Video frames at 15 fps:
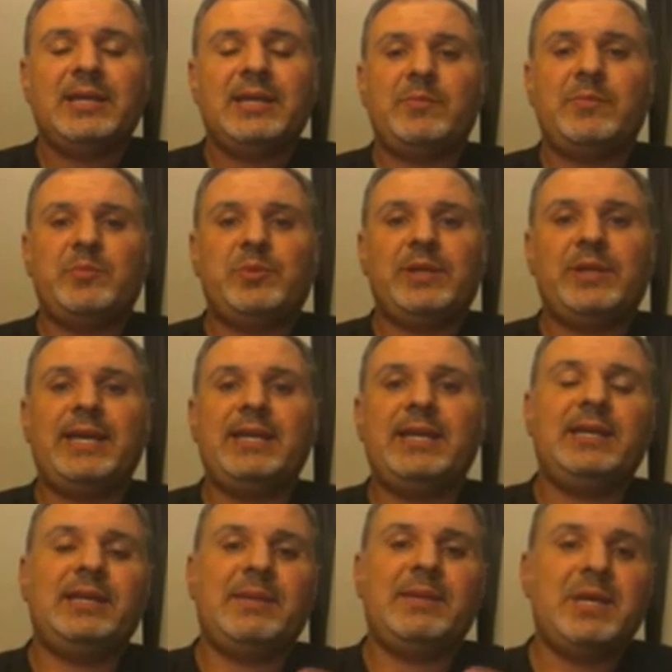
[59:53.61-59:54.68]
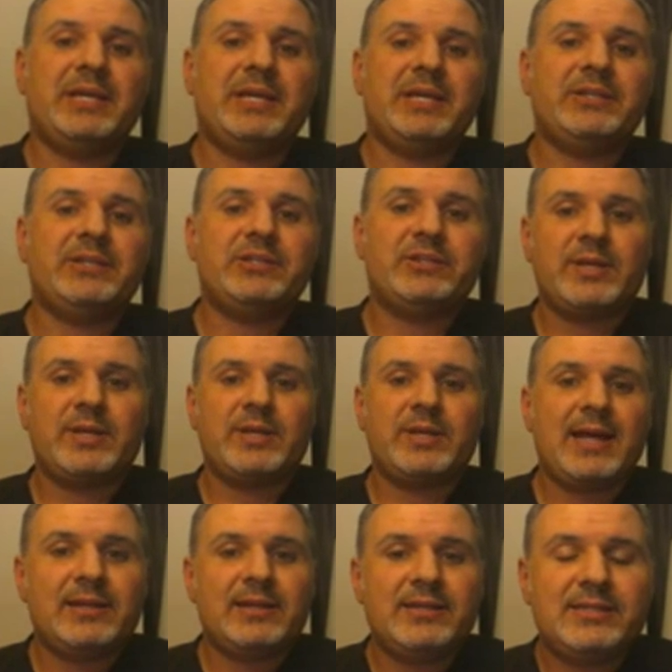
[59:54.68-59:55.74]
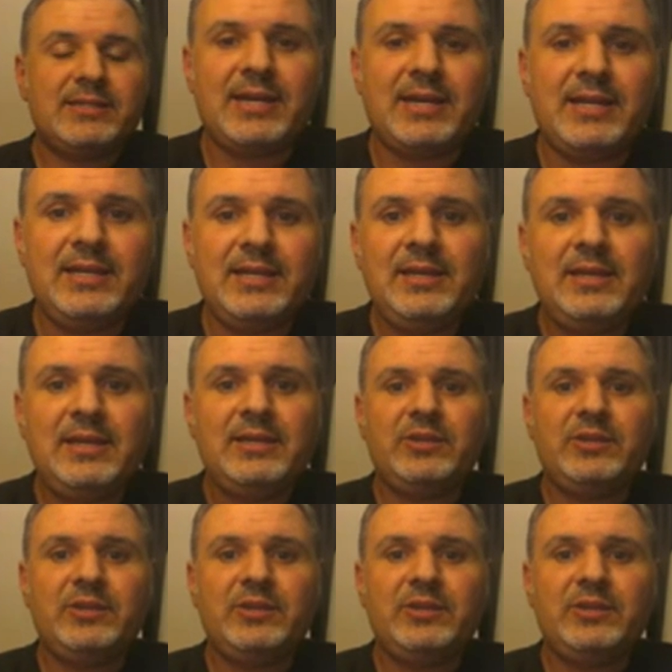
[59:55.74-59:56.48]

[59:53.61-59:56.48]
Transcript: can be played in a mixed reality setting.